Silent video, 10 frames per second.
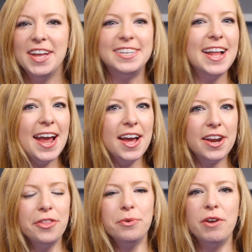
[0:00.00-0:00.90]
Today,
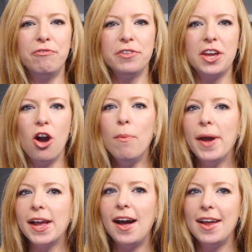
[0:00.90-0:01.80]
another one for the Oh
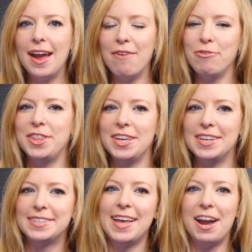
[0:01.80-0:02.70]
My God, Everything
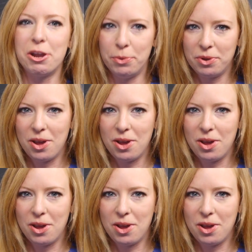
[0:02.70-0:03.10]
is Hackable